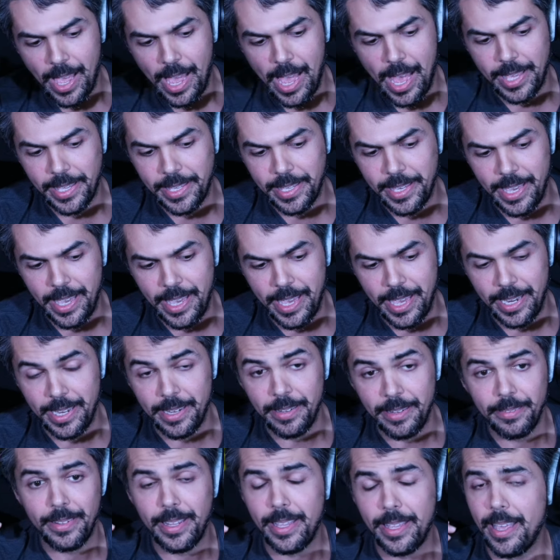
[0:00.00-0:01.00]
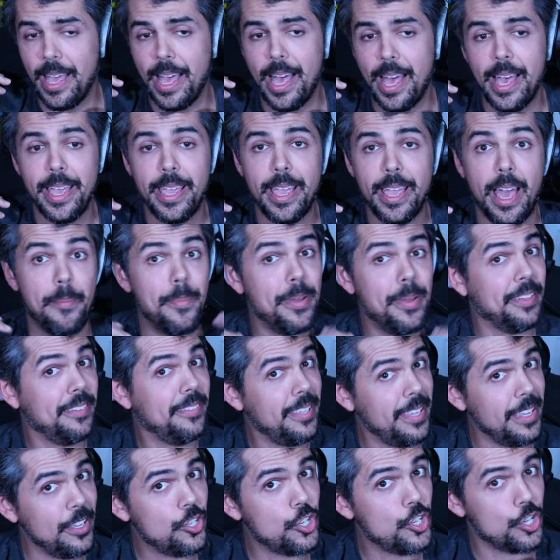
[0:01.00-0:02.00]
i can i am a
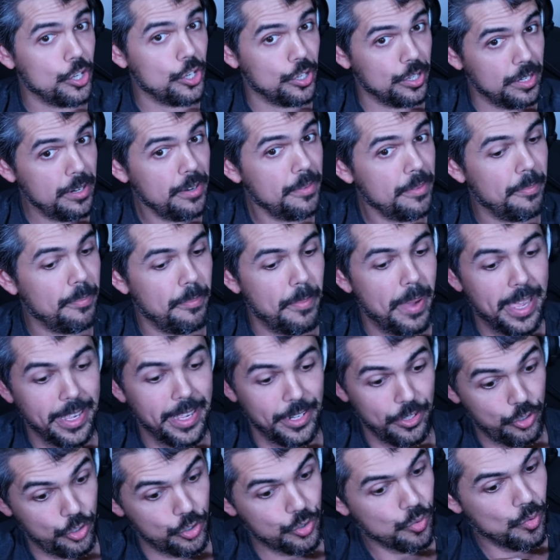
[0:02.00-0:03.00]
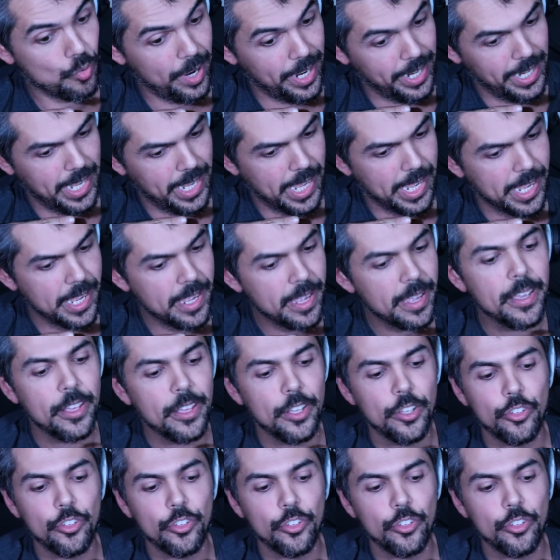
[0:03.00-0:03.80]
teacher by training